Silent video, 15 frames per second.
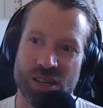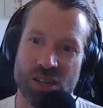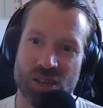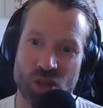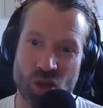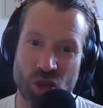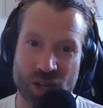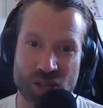
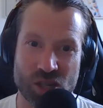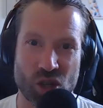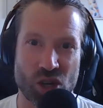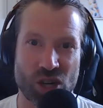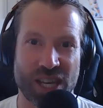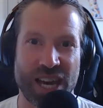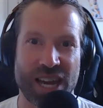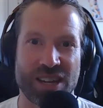you're going to start
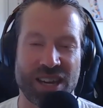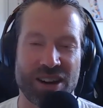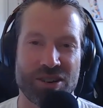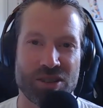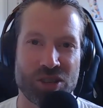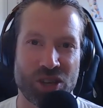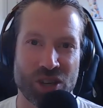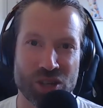again
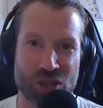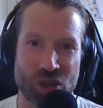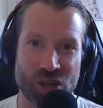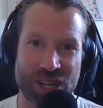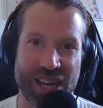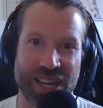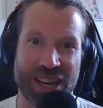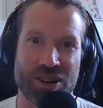gareth you're going to start
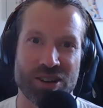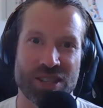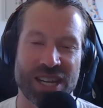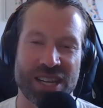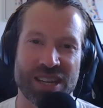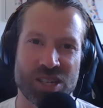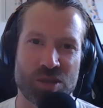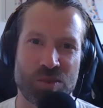again gareth and
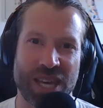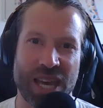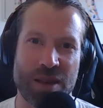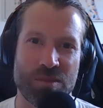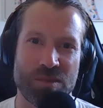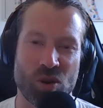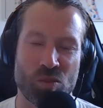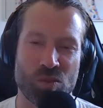i just
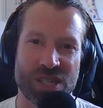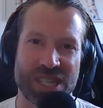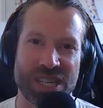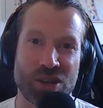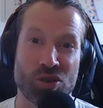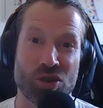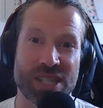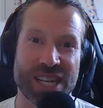became almost
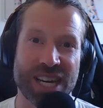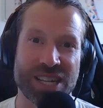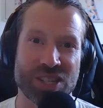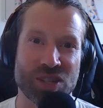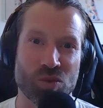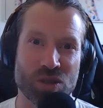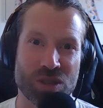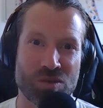
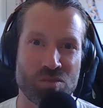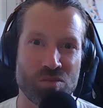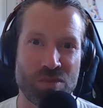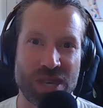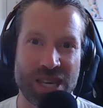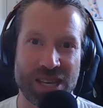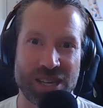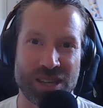irritated with
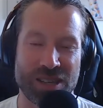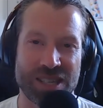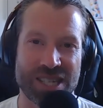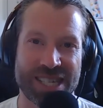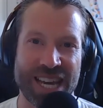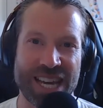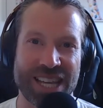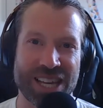me
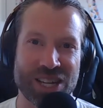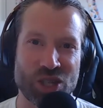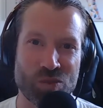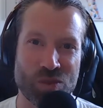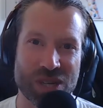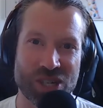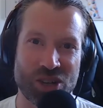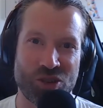saying that to
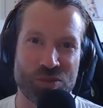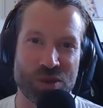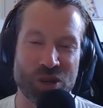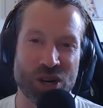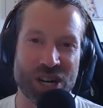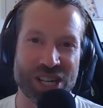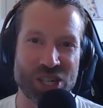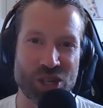myself but
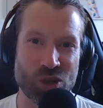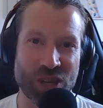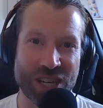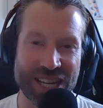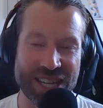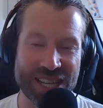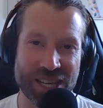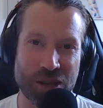not actually doing
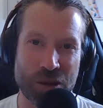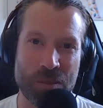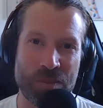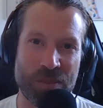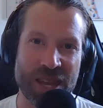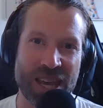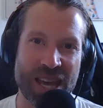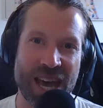anything
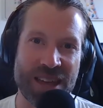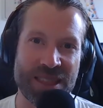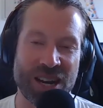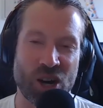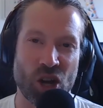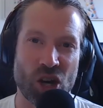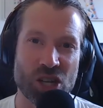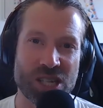and then
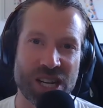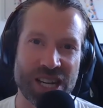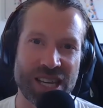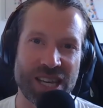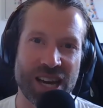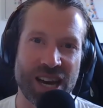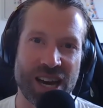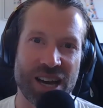
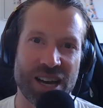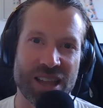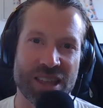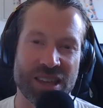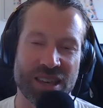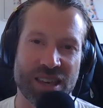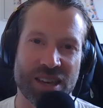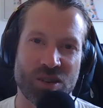lastly, I
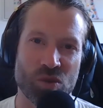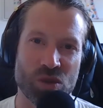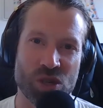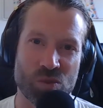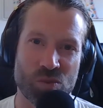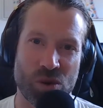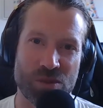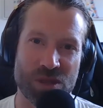think, which is
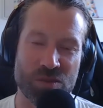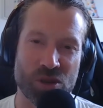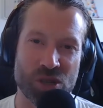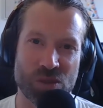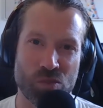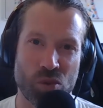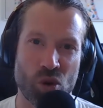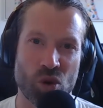probably the most
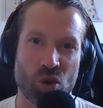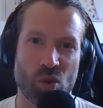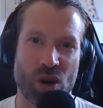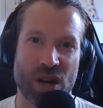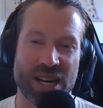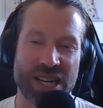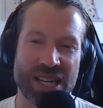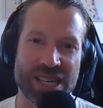important
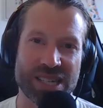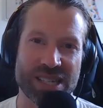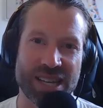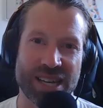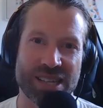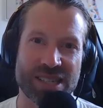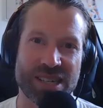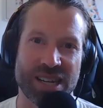one, is
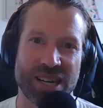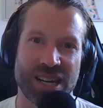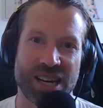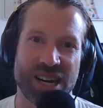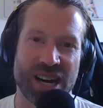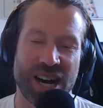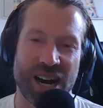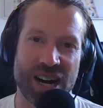that
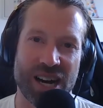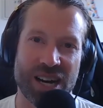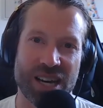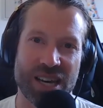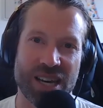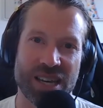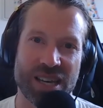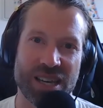
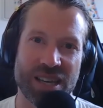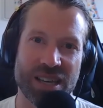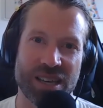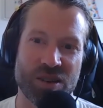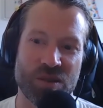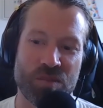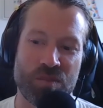I